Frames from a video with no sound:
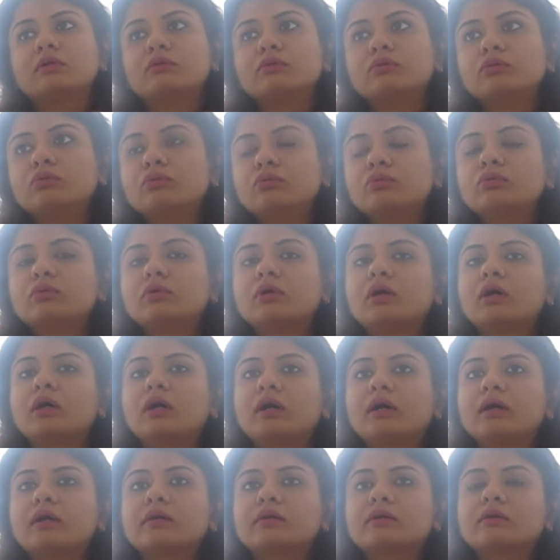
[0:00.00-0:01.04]
who
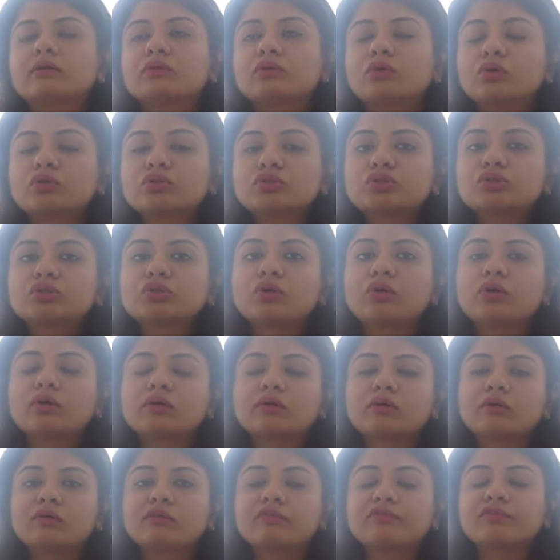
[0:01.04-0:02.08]
are not sure
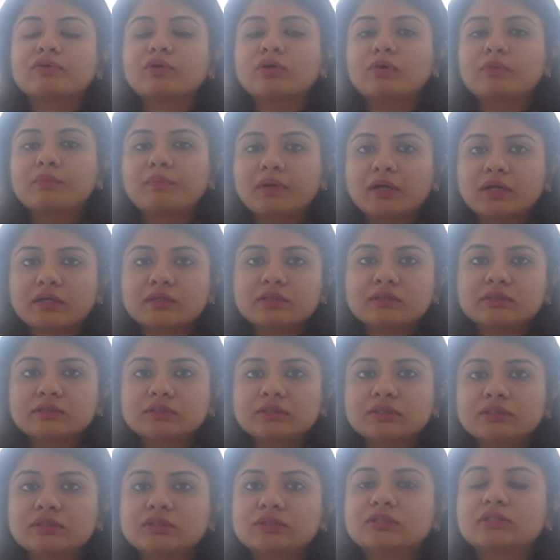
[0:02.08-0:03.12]
of your partner's
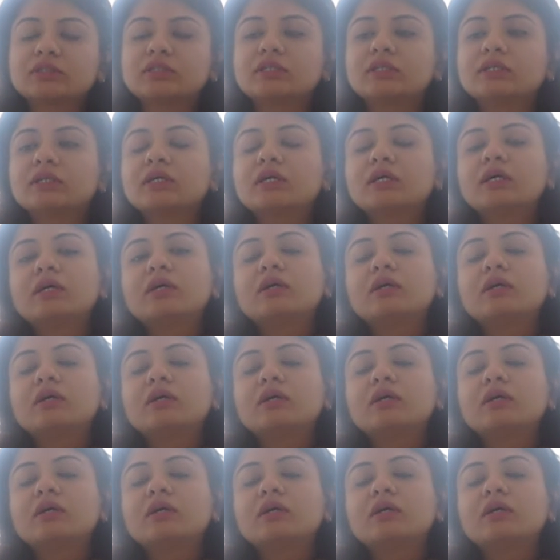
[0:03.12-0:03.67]
history,